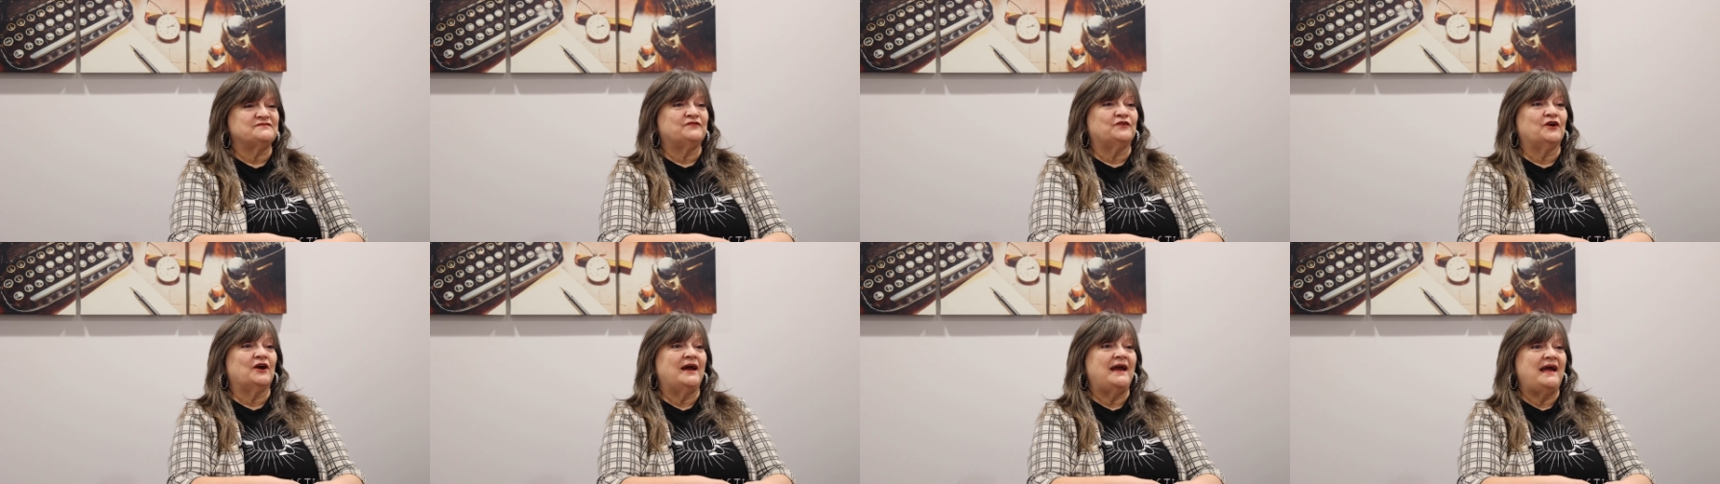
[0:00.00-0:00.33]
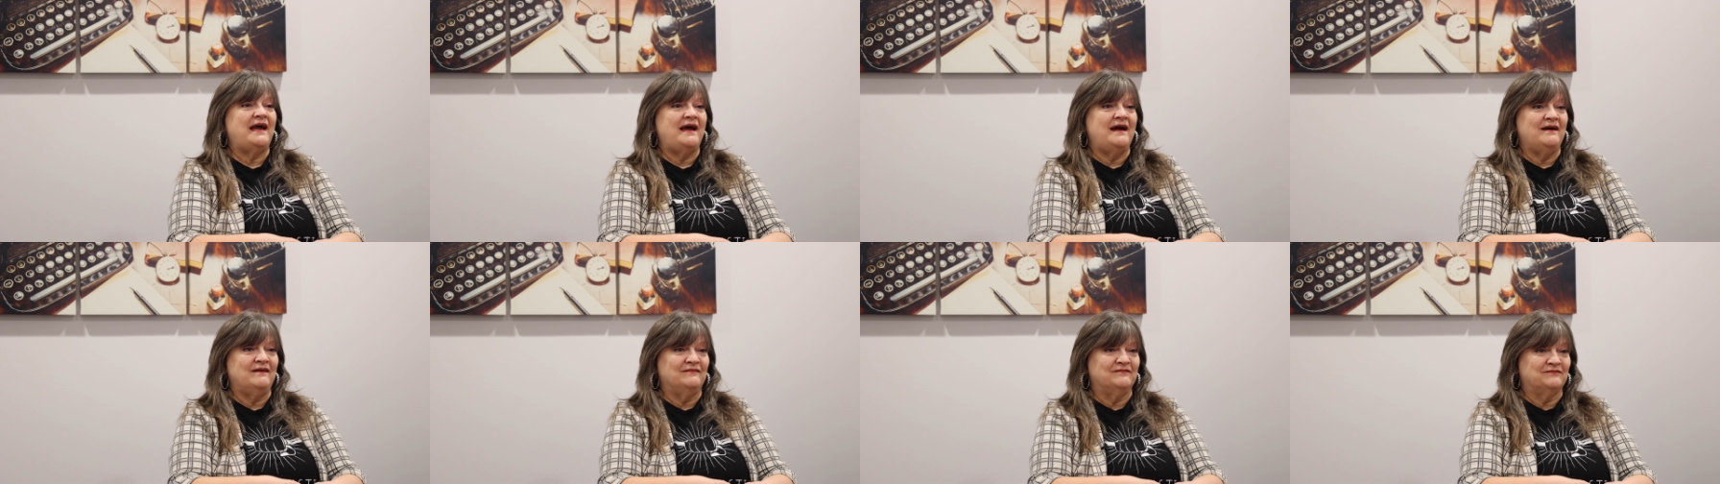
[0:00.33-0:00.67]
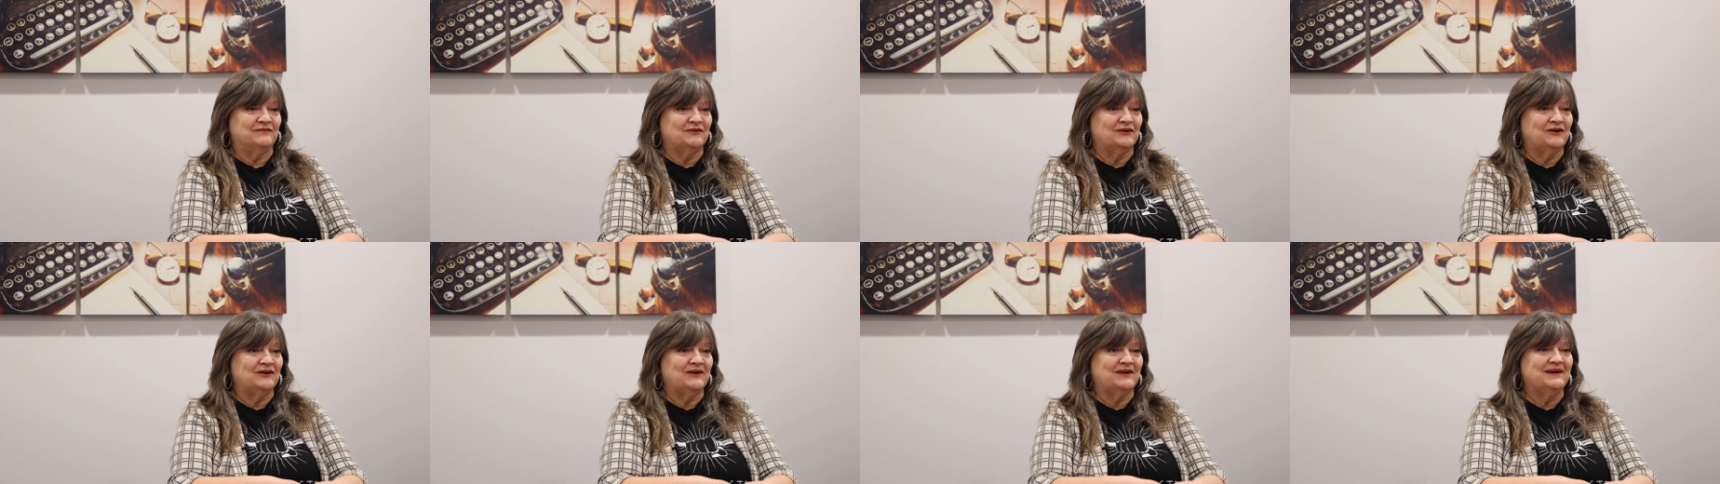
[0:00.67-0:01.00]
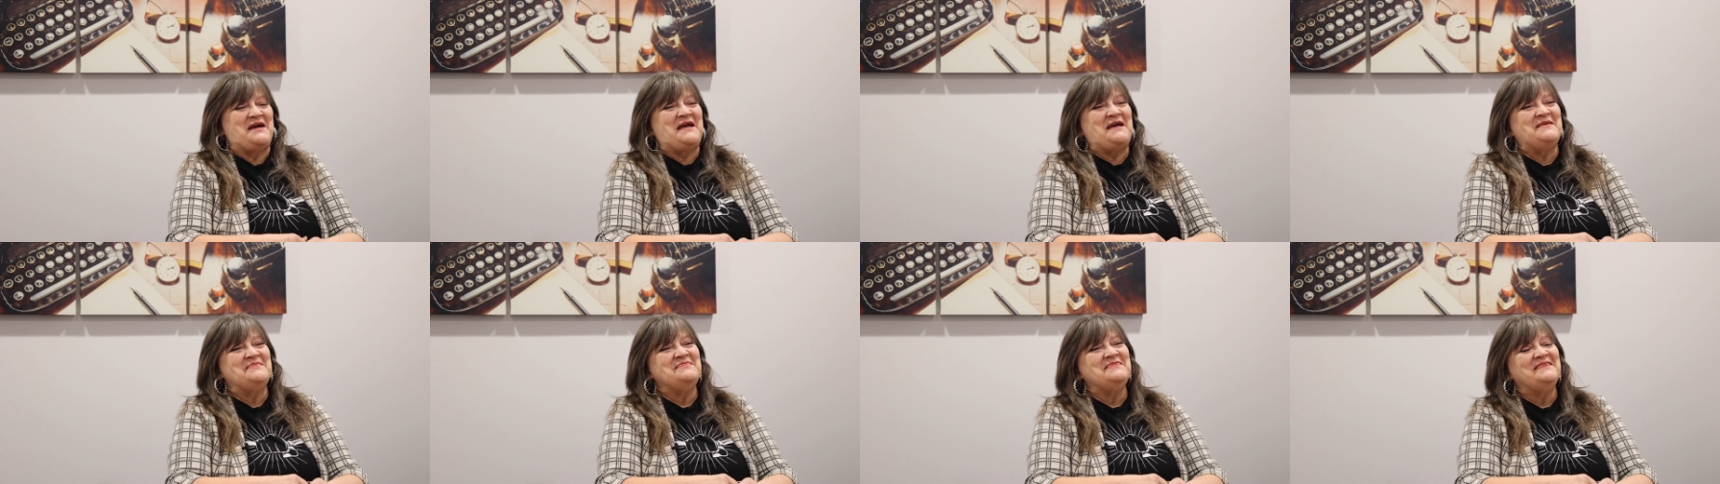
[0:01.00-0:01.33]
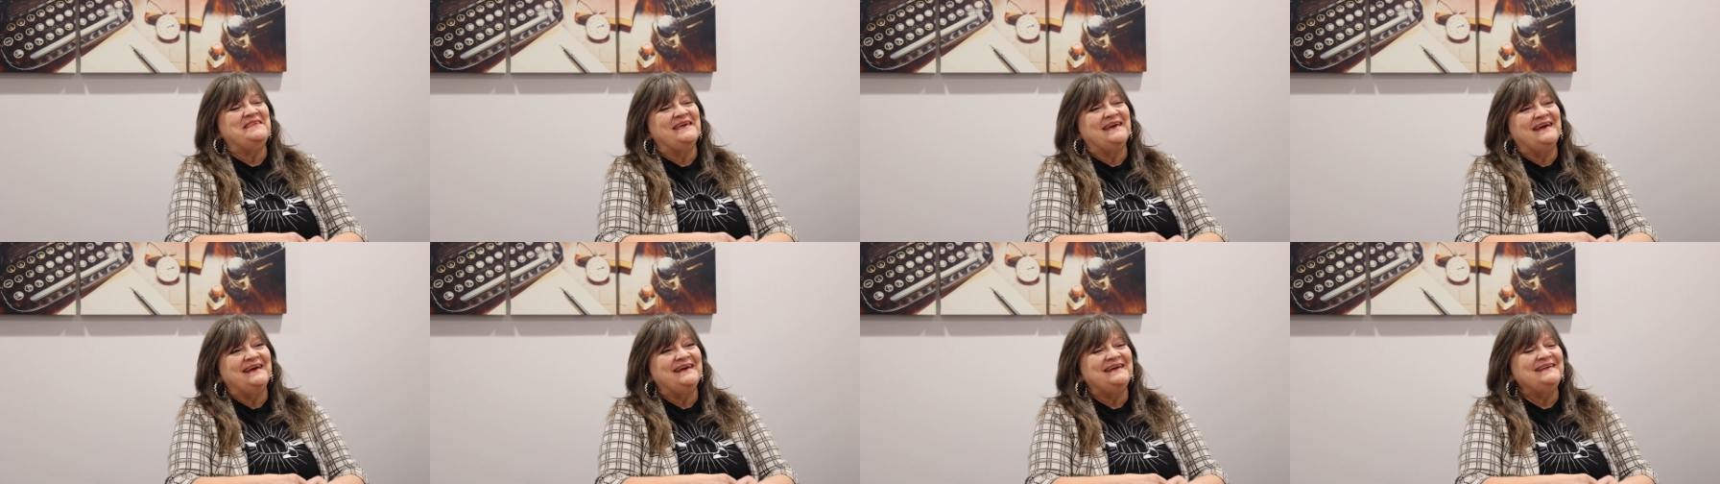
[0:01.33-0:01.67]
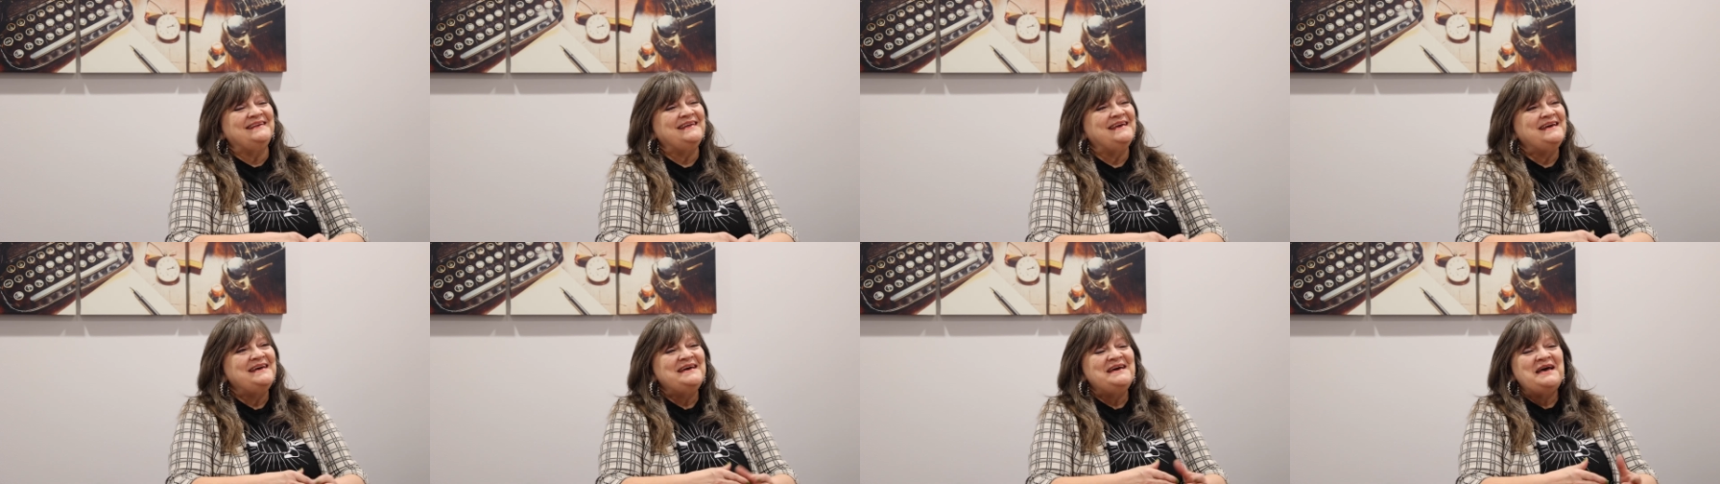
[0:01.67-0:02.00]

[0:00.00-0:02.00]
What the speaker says: forever. And then